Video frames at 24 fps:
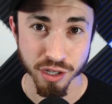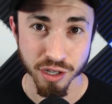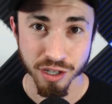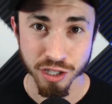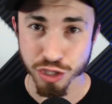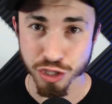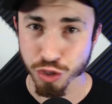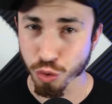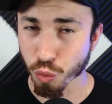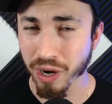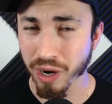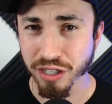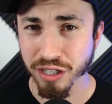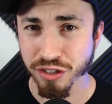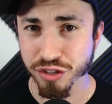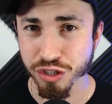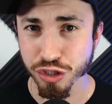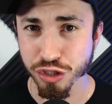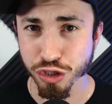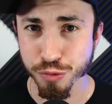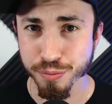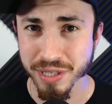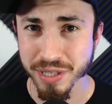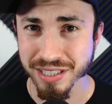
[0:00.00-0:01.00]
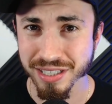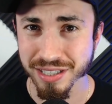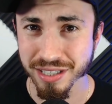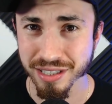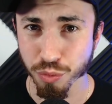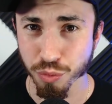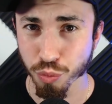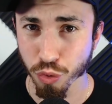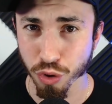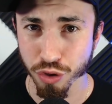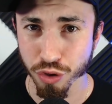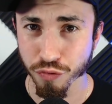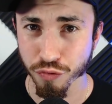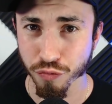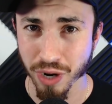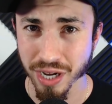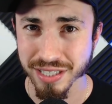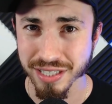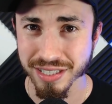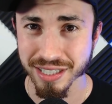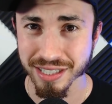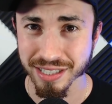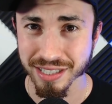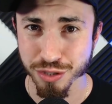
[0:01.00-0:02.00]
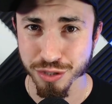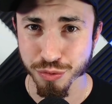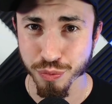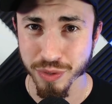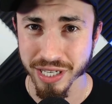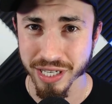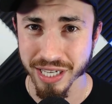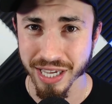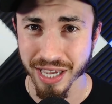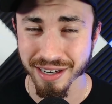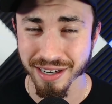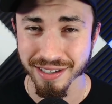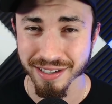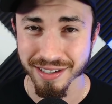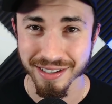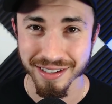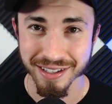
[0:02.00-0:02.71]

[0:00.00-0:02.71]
So, what else did you miss in the world of wrestling this weekend?